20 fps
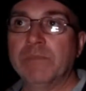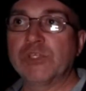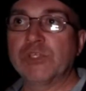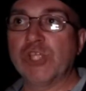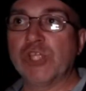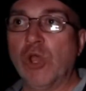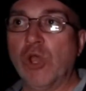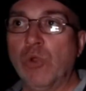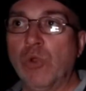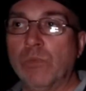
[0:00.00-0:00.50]

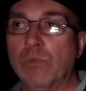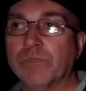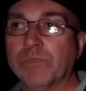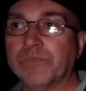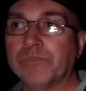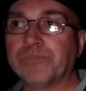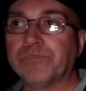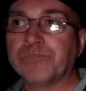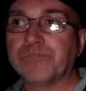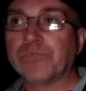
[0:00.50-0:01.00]
So
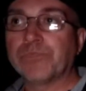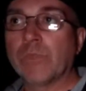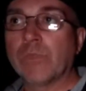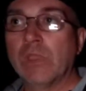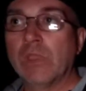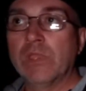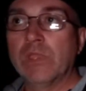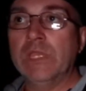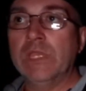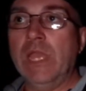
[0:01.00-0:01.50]

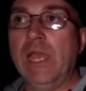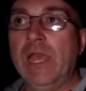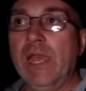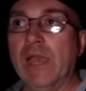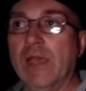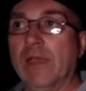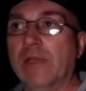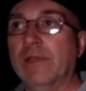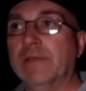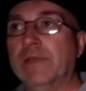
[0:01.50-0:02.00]

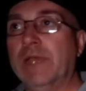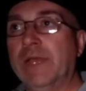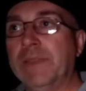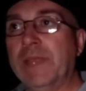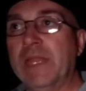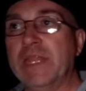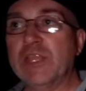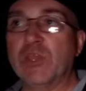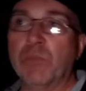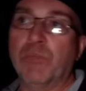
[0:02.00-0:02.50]
yeah,
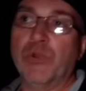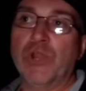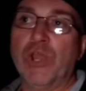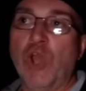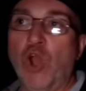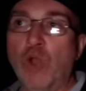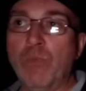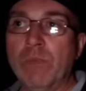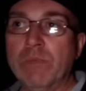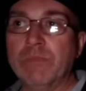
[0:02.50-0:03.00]
and then he can put
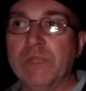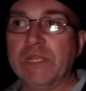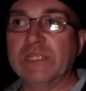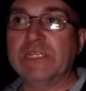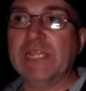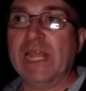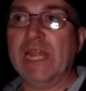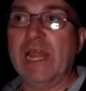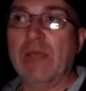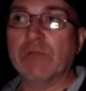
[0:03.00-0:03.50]
it home,
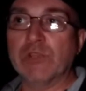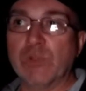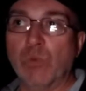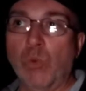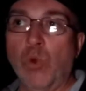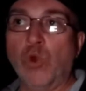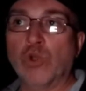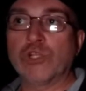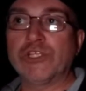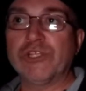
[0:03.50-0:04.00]
get it out
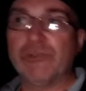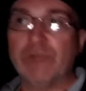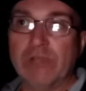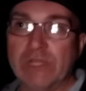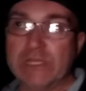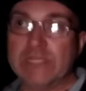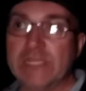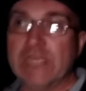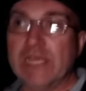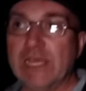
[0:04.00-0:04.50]
the water,
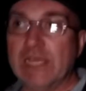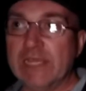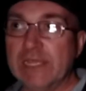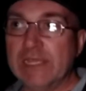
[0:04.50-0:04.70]
and